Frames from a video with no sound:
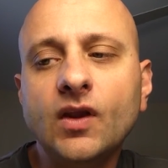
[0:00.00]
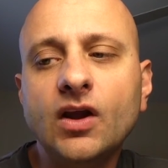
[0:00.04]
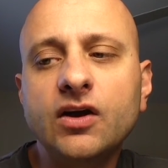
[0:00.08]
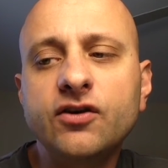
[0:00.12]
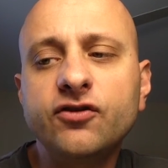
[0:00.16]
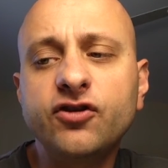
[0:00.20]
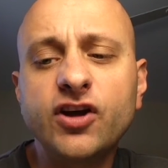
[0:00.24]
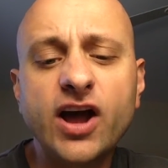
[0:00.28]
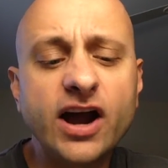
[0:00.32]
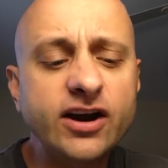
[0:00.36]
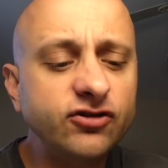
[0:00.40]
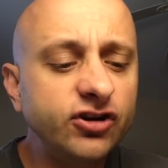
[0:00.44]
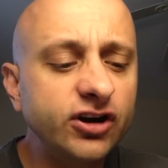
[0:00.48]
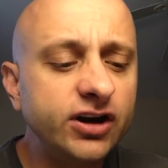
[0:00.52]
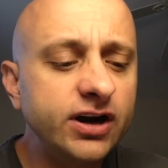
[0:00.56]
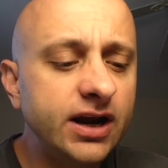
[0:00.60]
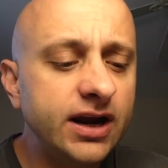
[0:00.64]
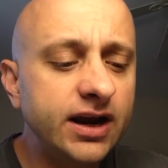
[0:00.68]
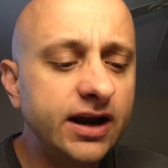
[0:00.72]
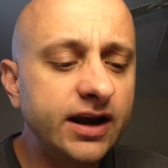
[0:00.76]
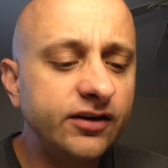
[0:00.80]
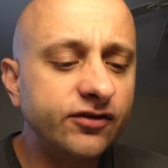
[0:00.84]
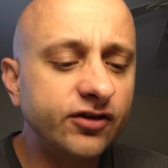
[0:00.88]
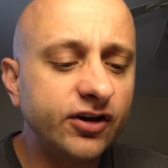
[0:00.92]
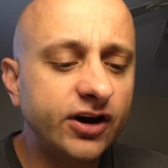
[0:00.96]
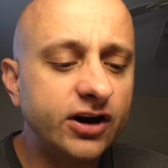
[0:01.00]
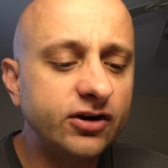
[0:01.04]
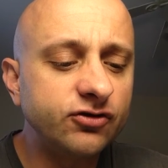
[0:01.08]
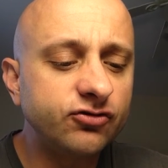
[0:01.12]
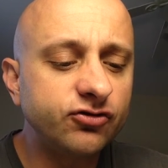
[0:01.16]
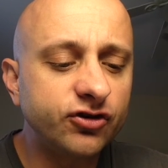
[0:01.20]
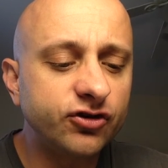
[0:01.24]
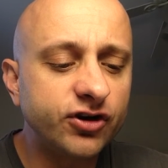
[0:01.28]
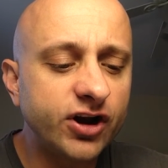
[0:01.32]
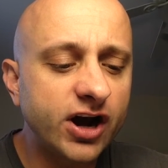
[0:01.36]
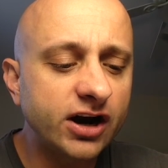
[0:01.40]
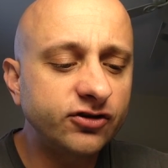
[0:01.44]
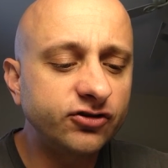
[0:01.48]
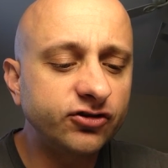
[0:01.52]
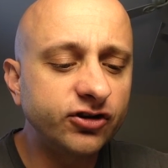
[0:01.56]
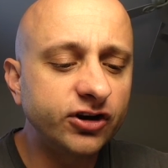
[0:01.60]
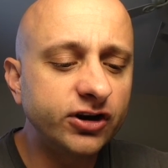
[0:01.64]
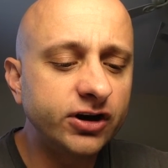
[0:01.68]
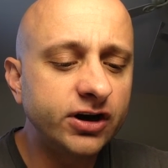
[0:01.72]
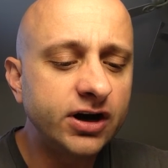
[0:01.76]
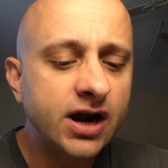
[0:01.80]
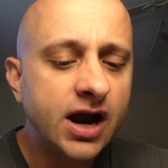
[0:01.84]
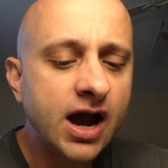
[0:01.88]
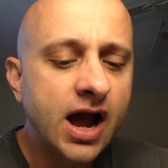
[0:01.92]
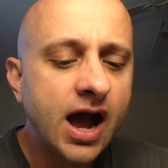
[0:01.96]
section is an
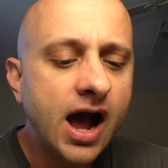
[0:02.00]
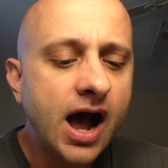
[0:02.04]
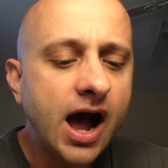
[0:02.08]
introduction.